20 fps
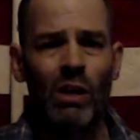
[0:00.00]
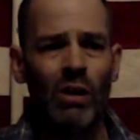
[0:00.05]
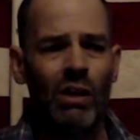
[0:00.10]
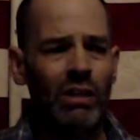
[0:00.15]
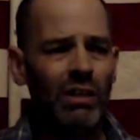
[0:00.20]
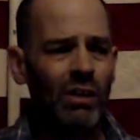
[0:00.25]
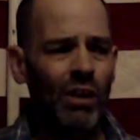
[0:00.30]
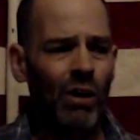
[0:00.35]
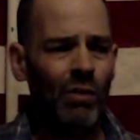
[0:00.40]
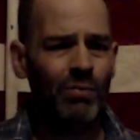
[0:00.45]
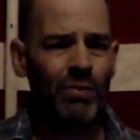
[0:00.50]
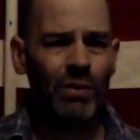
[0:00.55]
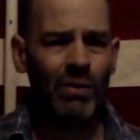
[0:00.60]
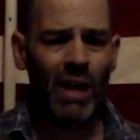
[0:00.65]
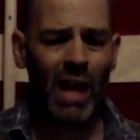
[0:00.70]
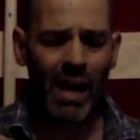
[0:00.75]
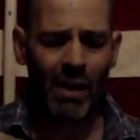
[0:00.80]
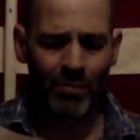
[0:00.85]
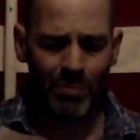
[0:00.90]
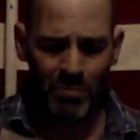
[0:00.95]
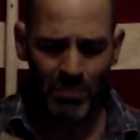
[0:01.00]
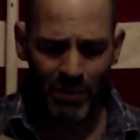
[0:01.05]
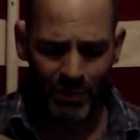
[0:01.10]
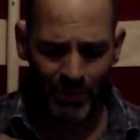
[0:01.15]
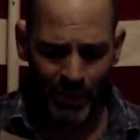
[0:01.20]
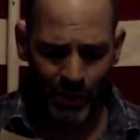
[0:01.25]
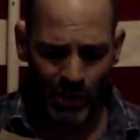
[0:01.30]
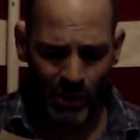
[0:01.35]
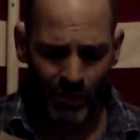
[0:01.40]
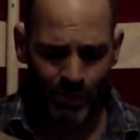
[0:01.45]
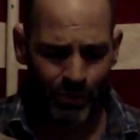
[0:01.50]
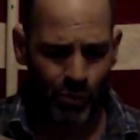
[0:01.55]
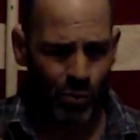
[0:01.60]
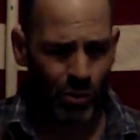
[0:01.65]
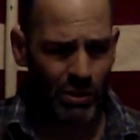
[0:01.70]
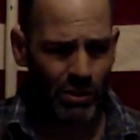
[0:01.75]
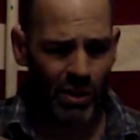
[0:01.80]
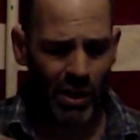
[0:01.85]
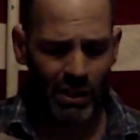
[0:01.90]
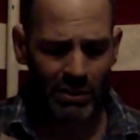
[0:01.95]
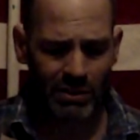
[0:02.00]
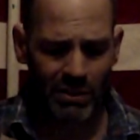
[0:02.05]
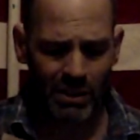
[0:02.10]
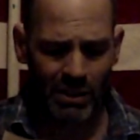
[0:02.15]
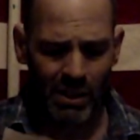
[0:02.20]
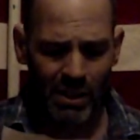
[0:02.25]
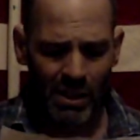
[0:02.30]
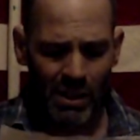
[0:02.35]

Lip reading: You know, if you can afford not to.